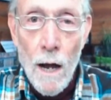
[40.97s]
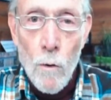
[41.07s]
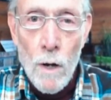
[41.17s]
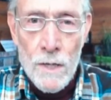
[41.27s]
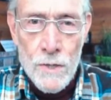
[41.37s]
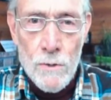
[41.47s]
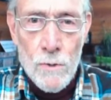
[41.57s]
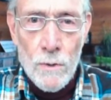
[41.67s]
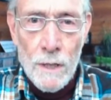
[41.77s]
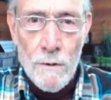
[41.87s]
is
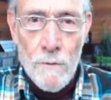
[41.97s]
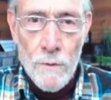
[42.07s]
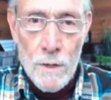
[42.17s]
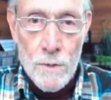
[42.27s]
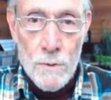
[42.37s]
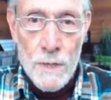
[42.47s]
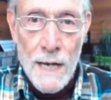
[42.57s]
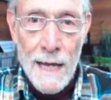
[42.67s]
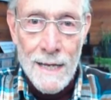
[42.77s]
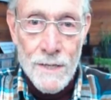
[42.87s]
usually referred to
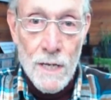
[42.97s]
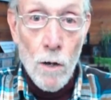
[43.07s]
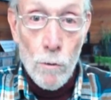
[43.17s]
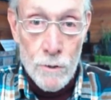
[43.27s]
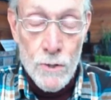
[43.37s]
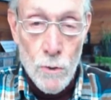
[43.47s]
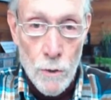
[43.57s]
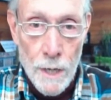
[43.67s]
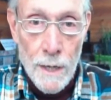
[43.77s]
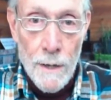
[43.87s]
today as the old
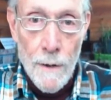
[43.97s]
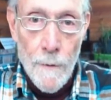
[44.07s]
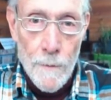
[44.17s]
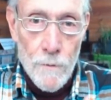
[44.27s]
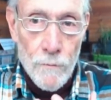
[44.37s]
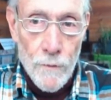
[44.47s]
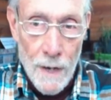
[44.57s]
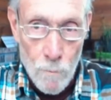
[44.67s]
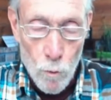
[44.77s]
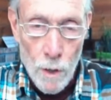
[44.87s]
story, the
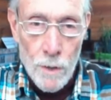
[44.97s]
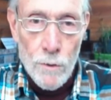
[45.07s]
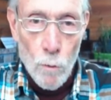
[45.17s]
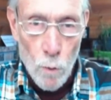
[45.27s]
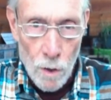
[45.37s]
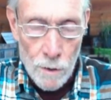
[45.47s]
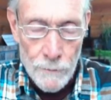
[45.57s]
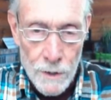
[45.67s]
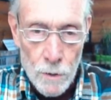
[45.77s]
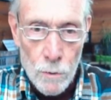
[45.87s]
framework, the
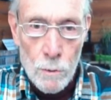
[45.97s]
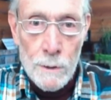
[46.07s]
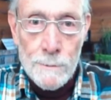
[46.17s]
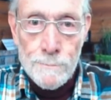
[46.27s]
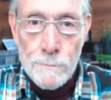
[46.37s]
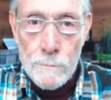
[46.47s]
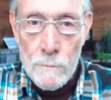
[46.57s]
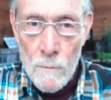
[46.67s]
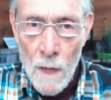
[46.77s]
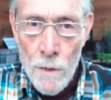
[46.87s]
worldview
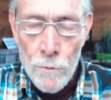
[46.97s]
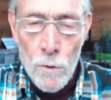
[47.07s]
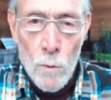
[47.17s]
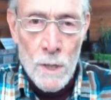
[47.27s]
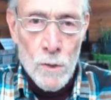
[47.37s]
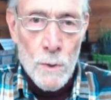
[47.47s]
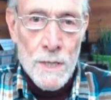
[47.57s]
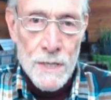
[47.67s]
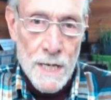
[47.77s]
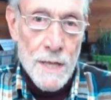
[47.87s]
through which we
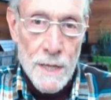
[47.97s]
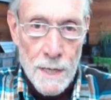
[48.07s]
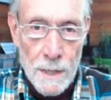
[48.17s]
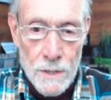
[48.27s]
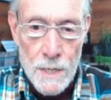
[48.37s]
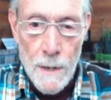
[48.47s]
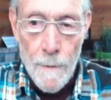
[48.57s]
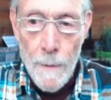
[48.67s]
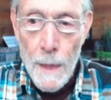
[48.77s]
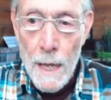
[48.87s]
see things.
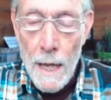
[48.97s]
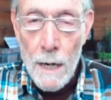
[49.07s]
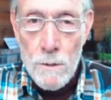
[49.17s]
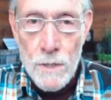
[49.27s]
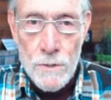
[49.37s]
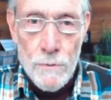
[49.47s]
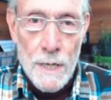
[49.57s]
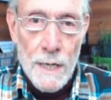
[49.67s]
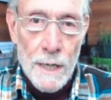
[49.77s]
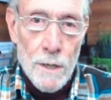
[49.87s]
And I was just
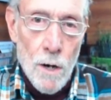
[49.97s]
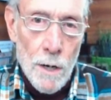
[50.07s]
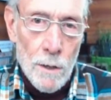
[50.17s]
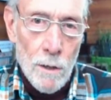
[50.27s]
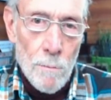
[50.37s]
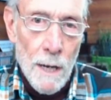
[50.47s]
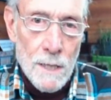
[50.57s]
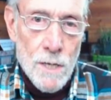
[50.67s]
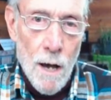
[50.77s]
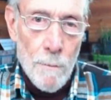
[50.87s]
reading an article by
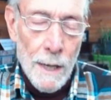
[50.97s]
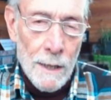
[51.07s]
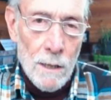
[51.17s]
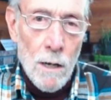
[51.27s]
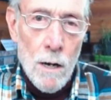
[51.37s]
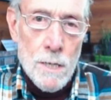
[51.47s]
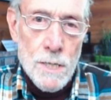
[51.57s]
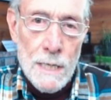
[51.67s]
Tom Engelhart,